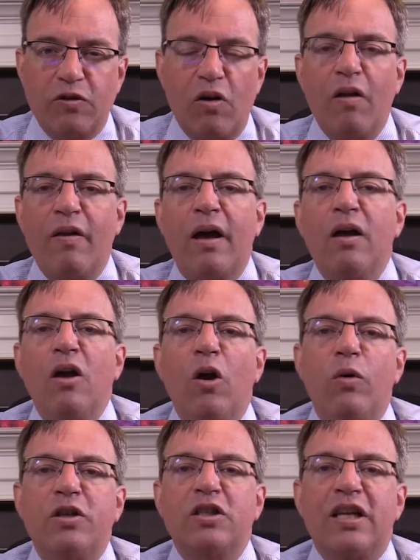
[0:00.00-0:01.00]
and all that,
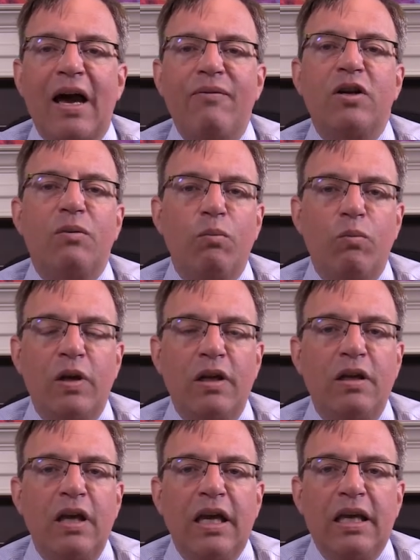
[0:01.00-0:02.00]
we just haven't
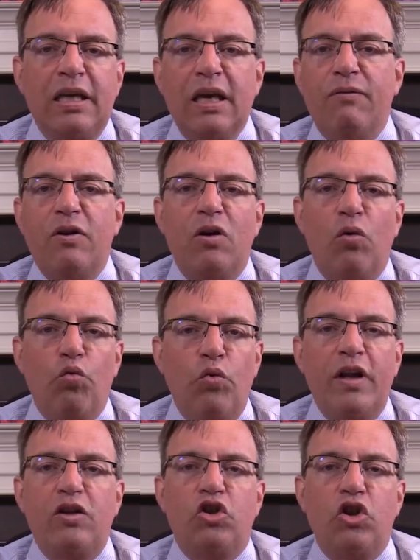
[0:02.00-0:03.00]
been given a
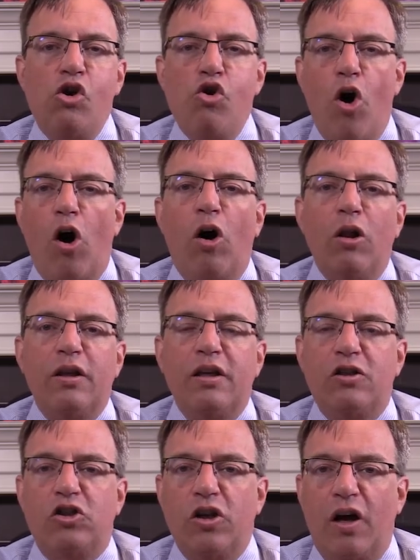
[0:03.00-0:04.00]
rich
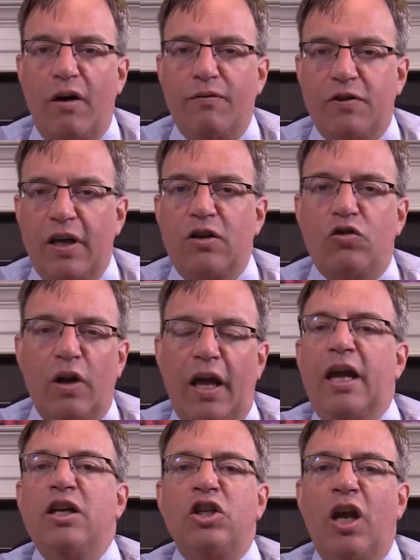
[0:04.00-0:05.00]
knowledge of Central
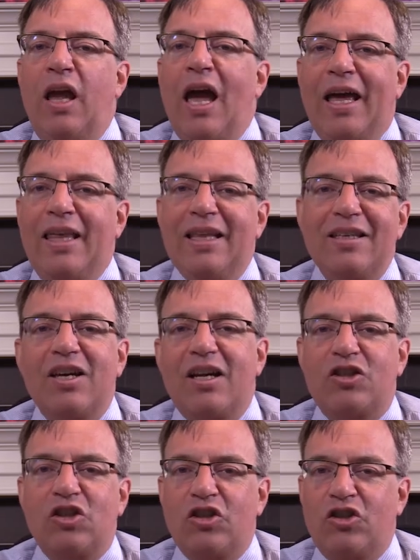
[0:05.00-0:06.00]
Asia. I think that's got to
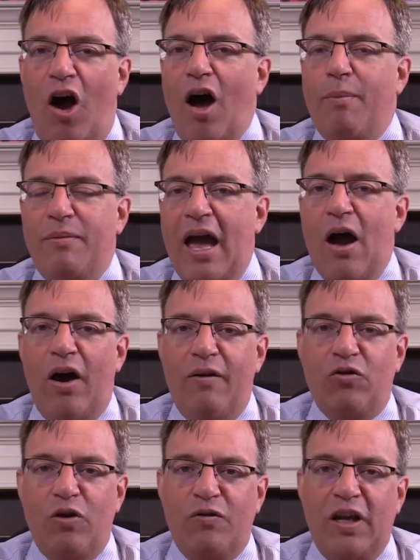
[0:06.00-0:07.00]
stop now. I've
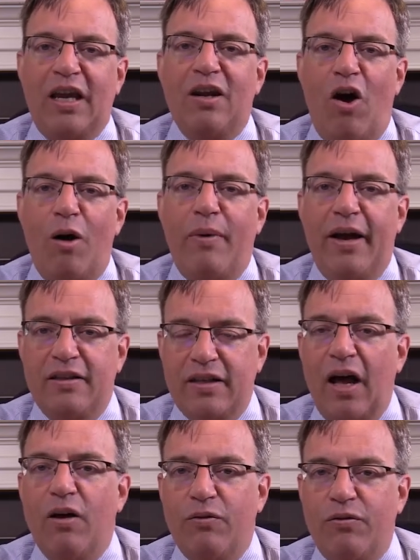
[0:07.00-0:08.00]
sort of taken on
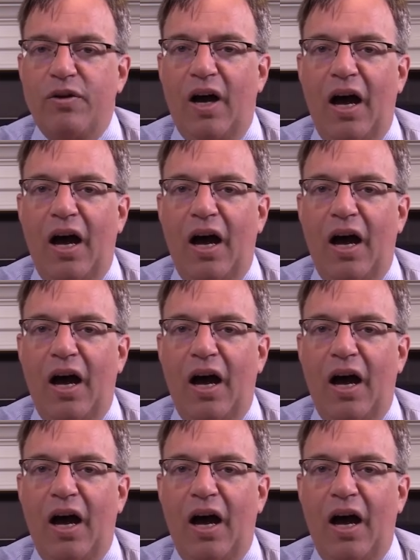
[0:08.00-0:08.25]
myself